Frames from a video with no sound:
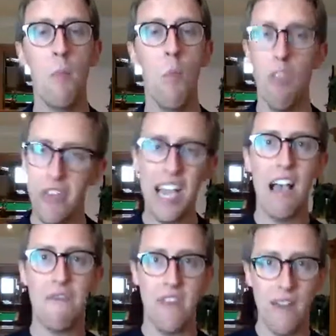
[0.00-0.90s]
One thing
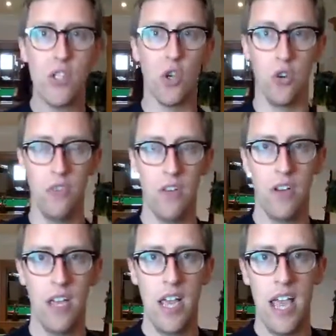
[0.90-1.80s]
I've never done
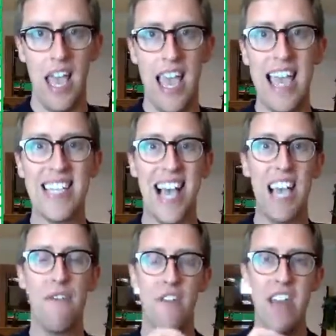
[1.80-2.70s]
is
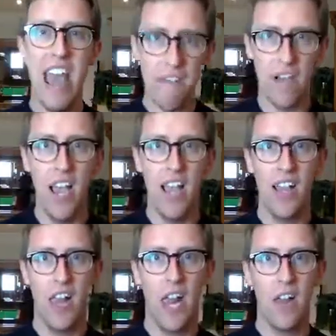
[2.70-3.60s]
I have never
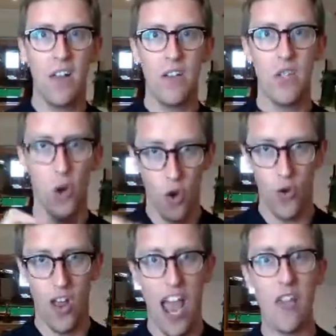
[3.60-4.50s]

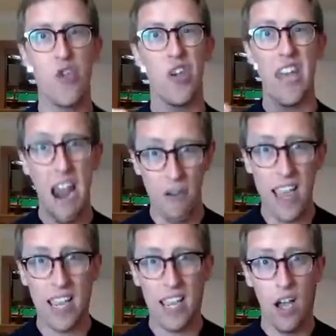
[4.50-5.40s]
done a
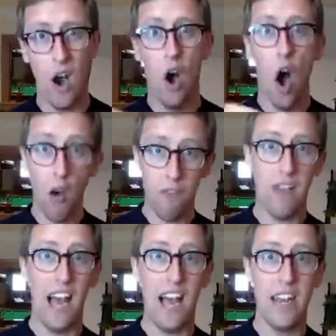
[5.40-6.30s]
generic
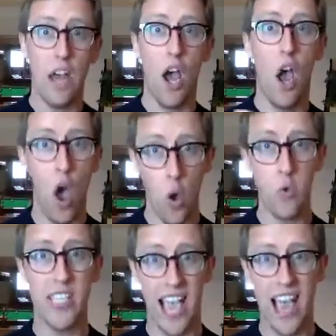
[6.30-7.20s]
offline
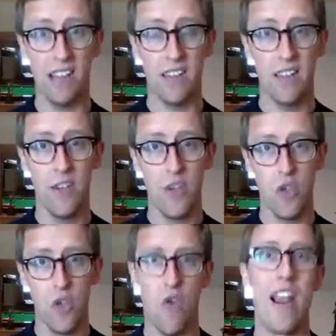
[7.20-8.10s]
hotel
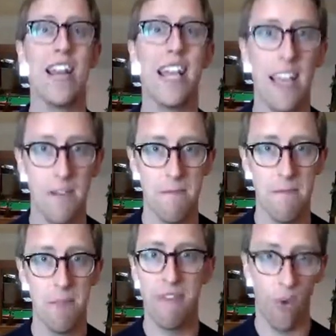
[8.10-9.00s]
training
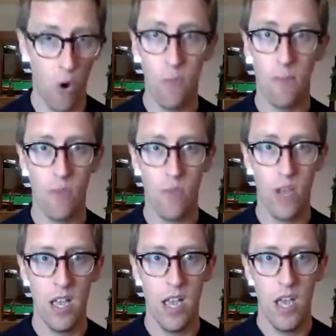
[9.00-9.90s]
before.
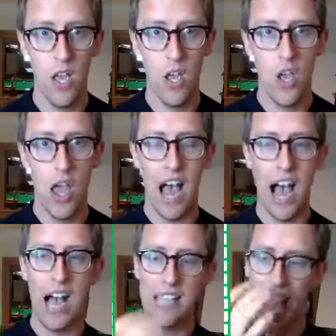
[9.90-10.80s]

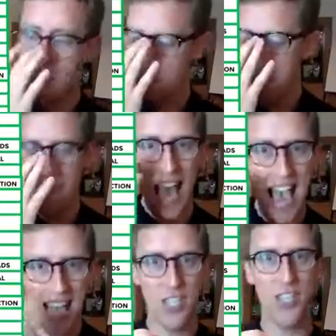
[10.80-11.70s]
And I've been
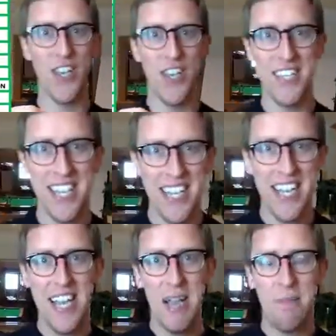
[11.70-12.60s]
pestered
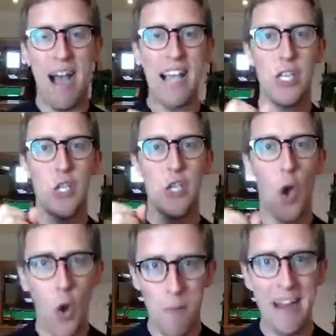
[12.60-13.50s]
by
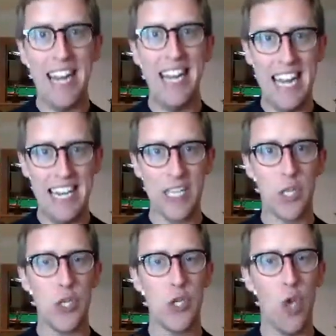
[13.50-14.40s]
so many
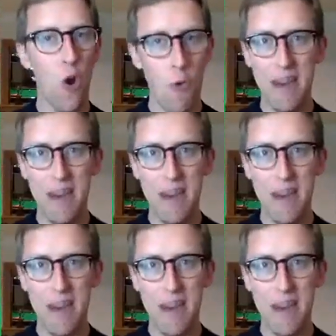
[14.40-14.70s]
leaders in so